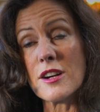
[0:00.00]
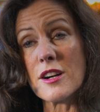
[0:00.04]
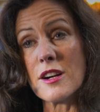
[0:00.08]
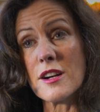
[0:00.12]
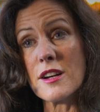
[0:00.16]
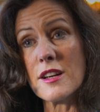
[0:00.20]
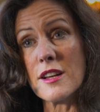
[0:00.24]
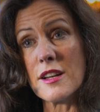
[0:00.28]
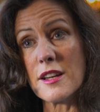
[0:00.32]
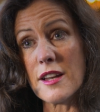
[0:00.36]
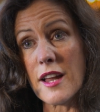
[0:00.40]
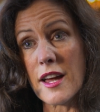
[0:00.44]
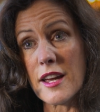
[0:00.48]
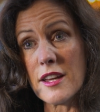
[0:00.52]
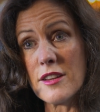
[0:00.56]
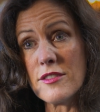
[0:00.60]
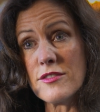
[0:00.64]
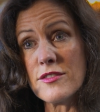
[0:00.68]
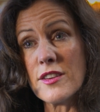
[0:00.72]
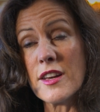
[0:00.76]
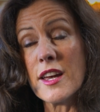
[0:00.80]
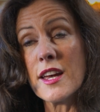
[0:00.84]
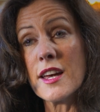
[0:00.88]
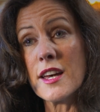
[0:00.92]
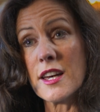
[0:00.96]
her
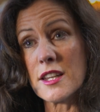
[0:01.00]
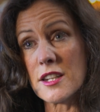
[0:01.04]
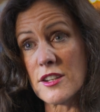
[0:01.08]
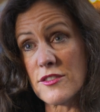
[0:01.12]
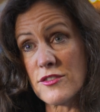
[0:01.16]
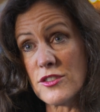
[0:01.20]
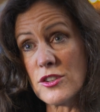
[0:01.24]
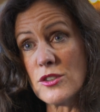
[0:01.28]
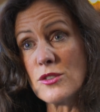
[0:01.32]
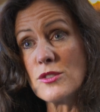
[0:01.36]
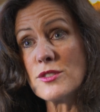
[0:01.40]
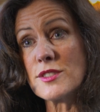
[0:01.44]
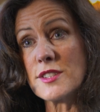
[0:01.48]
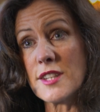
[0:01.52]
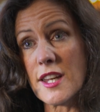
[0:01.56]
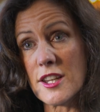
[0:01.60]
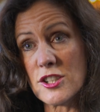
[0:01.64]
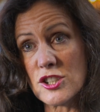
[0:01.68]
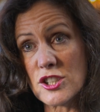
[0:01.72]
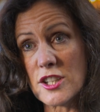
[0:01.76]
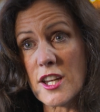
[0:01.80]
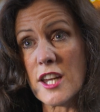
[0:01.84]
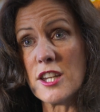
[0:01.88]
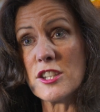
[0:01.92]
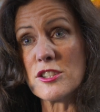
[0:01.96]
life, and have used the
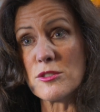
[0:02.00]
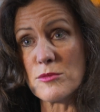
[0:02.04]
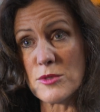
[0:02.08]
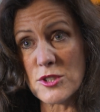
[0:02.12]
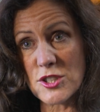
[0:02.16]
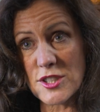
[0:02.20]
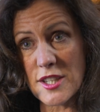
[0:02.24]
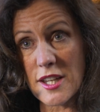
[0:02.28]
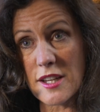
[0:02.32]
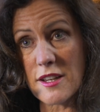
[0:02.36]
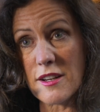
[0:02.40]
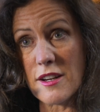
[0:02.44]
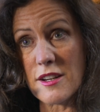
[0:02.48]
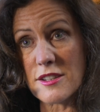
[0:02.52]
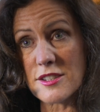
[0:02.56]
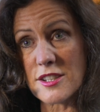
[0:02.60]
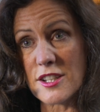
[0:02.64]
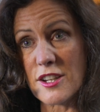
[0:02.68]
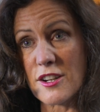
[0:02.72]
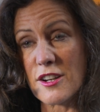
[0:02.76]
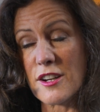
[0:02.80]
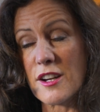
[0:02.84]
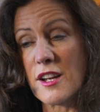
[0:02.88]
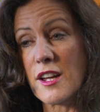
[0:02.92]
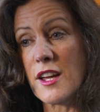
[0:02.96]
education which they got
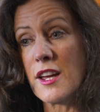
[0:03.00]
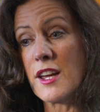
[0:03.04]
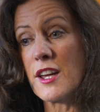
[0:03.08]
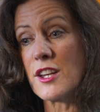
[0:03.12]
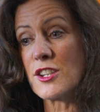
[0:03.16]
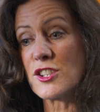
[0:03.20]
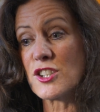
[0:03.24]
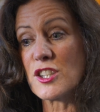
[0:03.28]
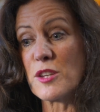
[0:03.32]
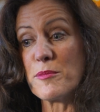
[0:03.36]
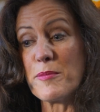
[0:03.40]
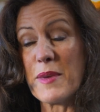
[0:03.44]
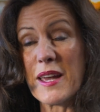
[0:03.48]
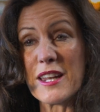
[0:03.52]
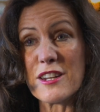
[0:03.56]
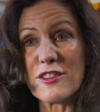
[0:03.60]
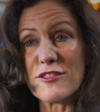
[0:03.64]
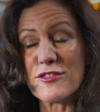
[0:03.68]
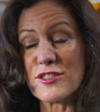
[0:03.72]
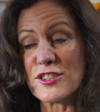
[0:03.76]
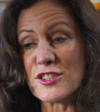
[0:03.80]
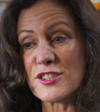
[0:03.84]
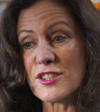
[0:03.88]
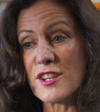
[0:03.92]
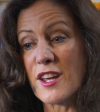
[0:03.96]
here to the
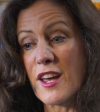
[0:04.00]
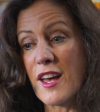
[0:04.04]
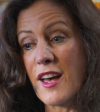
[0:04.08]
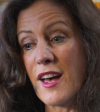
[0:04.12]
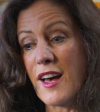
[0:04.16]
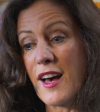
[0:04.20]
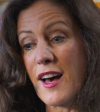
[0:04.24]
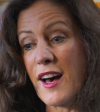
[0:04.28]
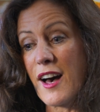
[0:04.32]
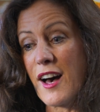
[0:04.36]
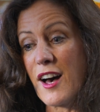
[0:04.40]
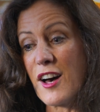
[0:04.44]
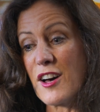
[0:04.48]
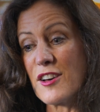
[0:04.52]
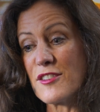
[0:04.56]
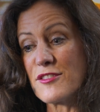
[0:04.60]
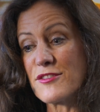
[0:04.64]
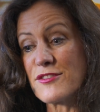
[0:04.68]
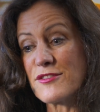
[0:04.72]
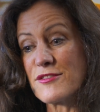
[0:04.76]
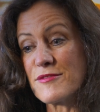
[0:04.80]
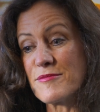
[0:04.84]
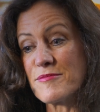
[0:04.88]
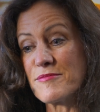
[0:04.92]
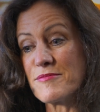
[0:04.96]
benefit
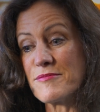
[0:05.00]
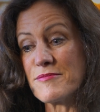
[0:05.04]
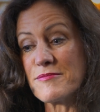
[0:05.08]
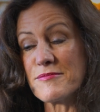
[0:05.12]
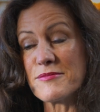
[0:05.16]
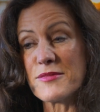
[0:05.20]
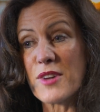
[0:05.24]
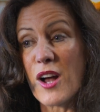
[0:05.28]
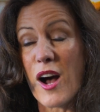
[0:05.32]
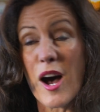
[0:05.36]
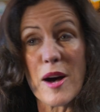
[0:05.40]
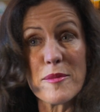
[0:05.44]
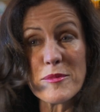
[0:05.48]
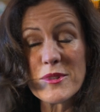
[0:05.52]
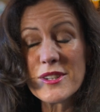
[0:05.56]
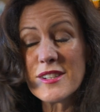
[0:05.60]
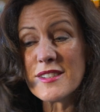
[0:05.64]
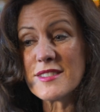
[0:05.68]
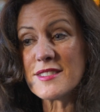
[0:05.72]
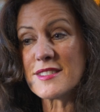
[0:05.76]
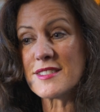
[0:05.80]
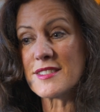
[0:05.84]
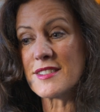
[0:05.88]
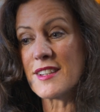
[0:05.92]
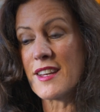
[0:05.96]
of
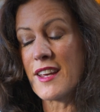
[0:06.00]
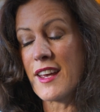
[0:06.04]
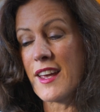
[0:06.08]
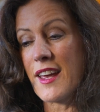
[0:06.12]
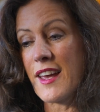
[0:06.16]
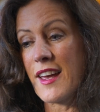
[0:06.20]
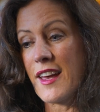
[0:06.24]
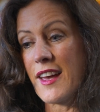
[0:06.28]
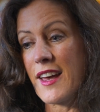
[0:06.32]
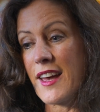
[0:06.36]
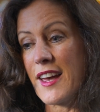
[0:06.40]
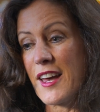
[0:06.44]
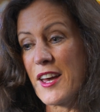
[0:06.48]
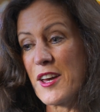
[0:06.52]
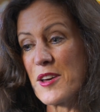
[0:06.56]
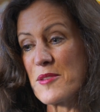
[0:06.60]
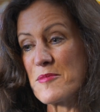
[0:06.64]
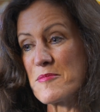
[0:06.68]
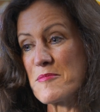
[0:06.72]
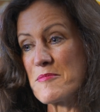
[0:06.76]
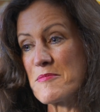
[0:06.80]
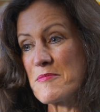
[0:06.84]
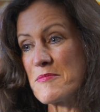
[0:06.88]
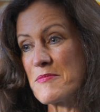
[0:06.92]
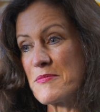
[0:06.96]
commerce,
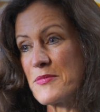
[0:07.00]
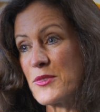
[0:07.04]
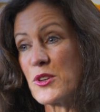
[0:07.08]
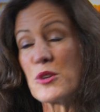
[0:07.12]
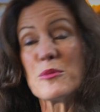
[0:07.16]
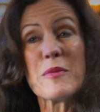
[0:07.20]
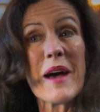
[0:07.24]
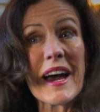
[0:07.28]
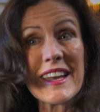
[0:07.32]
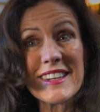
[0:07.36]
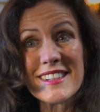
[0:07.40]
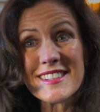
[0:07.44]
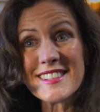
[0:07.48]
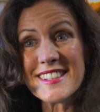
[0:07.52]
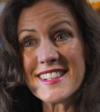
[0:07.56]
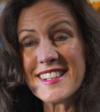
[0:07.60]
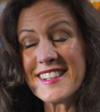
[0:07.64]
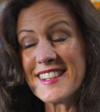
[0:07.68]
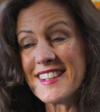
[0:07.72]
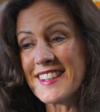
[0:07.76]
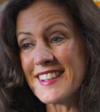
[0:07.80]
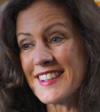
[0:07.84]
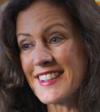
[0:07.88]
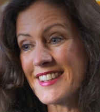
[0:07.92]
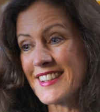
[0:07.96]
um,
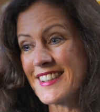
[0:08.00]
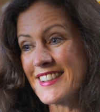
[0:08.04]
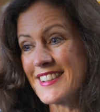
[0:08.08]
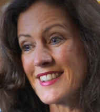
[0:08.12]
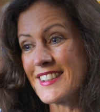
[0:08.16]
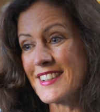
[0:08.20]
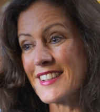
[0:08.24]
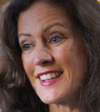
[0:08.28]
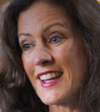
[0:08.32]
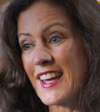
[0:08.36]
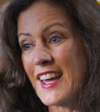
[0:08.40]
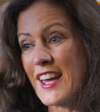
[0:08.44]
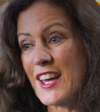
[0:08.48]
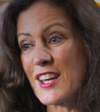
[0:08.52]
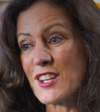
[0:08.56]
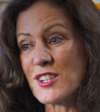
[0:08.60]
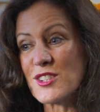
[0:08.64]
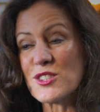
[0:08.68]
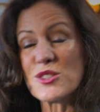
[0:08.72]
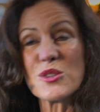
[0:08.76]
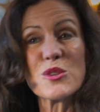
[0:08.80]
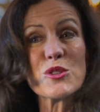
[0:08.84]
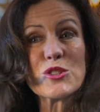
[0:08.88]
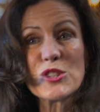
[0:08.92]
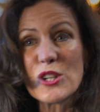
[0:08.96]
humanity, uh,
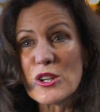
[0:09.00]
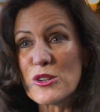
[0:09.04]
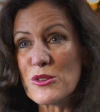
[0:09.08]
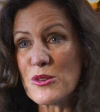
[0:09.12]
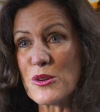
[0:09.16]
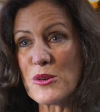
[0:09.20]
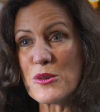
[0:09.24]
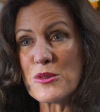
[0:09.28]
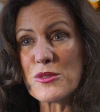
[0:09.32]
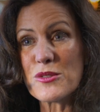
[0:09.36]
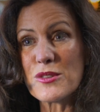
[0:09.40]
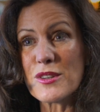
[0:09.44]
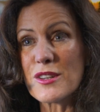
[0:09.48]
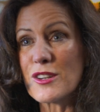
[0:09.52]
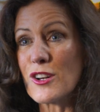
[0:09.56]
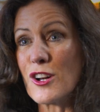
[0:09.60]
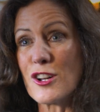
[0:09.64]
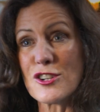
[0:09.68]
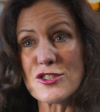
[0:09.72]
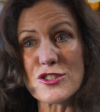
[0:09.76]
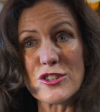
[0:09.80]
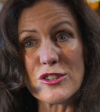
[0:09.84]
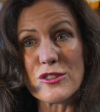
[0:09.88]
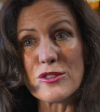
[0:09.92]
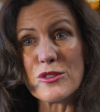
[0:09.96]
social growth,
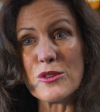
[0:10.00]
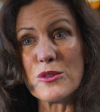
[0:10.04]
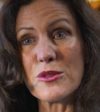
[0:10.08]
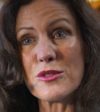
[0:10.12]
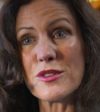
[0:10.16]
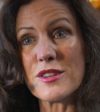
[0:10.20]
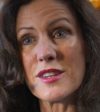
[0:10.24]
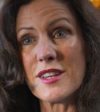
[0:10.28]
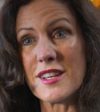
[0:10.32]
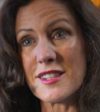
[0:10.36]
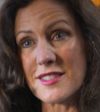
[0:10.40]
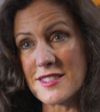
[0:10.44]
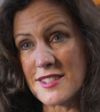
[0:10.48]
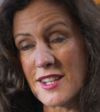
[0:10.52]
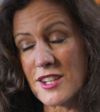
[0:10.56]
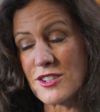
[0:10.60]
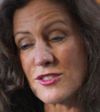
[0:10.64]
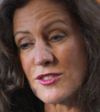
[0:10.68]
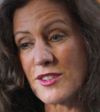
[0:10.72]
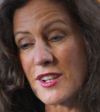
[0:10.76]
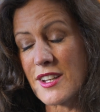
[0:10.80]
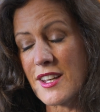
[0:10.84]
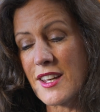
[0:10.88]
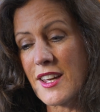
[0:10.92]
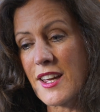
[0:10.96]
cultural growth, et
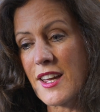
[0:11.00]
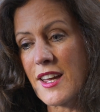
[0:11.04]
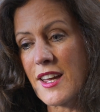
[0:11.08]
cetera.